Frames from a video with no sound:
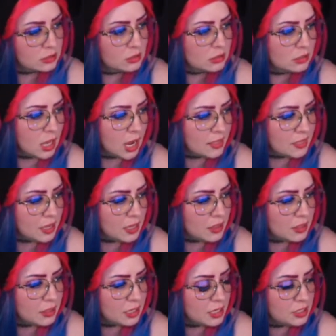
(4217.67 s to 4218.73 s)
I think
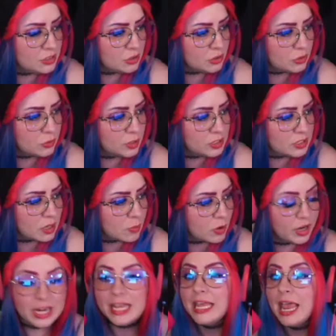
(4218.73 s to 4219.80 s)
these are the ones I'm
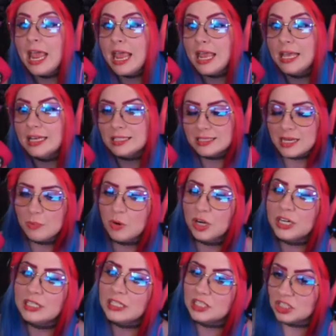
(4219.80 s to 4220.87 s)
wearing. Yes, I'm
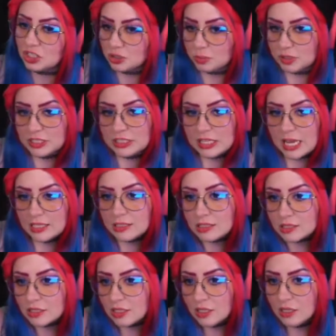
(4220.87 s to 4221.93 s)
wearing Digital Princess
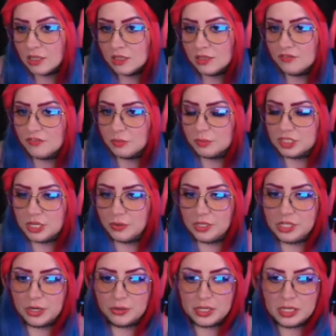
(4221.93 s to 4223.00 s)
from the
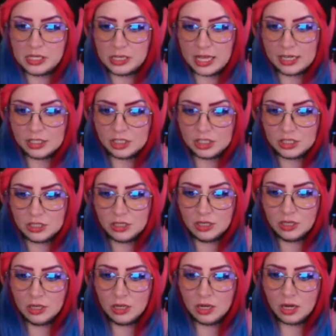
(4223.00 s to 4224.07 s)
Tokidoki collection.
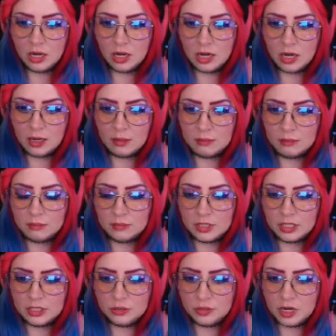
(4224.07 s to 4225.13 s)
They
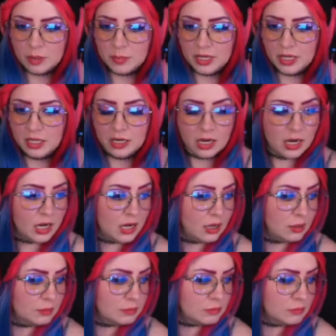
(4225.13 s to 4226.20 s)
do come
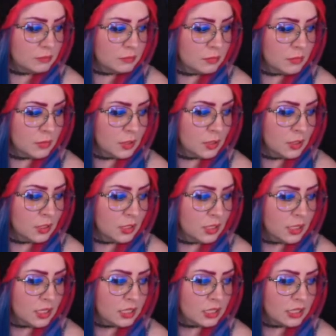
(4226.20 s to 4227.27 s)
in
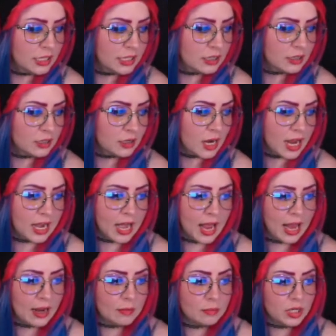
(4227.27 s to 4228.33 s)
clear and
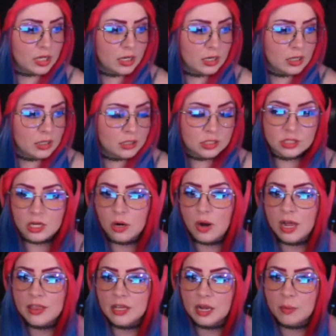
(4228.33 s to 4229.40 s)
amber, so
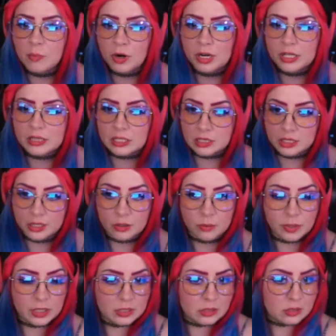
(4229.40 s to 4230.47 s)
I think I'm wearing the clear
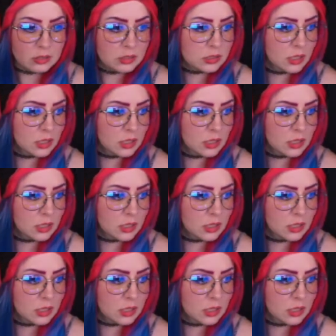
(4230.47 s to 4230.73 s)
ones